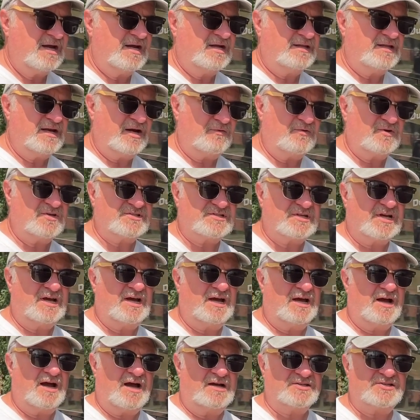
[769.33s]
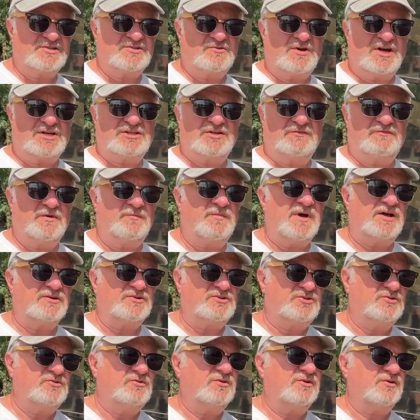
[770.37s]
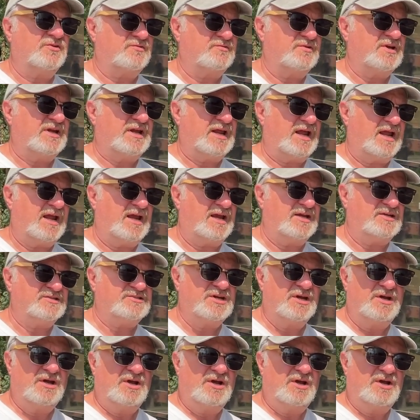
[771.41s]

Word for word: there was a, a stretch of about two or three days